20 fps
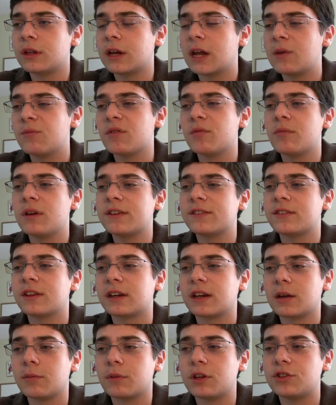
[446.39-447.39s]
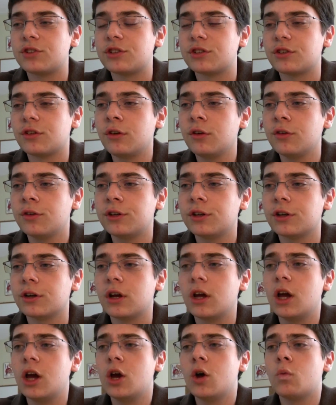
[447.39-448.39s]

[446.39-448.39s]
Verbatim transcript: and MMS, like I mentioned earlier,